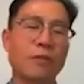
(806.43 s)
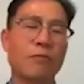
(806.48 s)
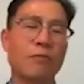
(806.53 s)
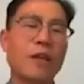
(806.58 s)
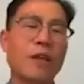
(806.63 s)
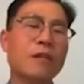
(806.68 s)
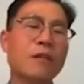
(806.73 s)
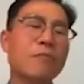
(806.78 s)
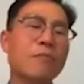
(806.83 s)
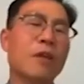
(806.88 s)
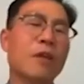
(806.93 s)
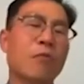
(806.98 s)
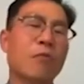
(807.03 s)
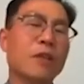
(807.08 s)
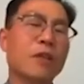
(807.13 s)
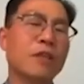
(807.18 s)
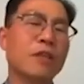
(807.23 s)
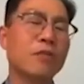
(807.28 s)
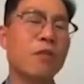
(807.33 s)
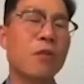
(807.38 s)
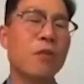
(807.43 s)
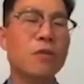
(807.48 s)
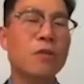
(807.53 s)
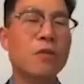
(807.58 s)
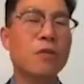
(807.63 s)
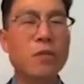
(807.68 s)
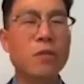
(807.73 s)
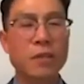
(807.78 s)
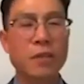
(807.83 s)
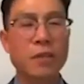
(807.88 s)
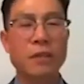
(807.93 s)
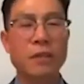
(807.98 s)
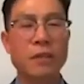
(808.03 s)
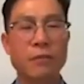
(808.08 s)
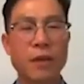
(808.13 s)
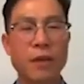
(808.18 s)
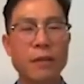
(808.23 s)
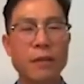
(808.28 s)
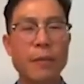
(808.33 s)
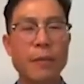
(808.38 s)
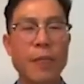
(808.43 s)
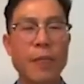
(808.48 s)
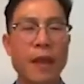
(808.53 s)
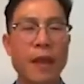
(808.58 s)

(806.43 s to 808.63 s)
wait a minute, what's going on here, right?